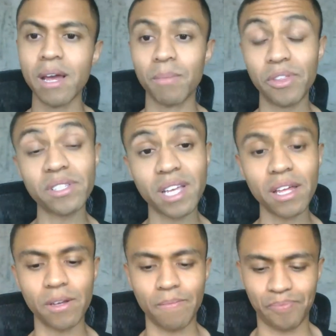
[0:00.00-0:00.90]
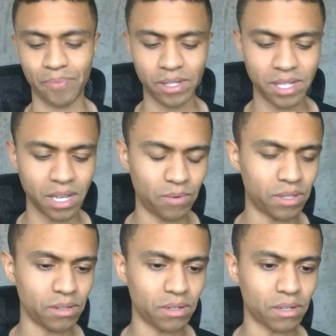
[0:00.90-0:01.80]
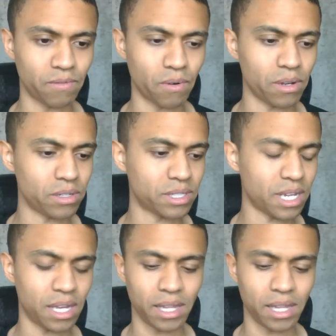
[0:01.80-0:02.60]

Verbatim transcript: But they'll tell you. They'll tell you what they're looking for. They'll say